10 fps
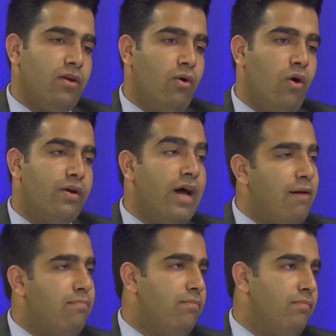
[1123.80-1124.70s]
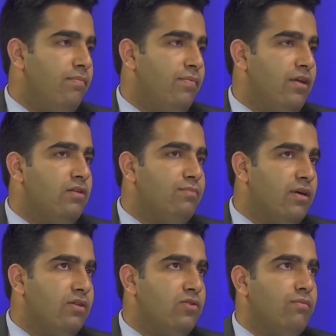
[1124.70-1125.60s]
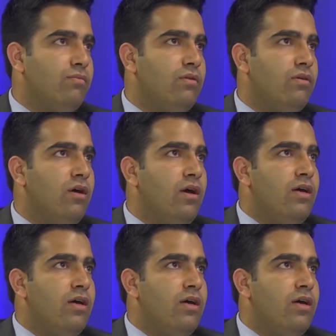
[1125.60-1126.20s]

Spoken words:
gone up is because of the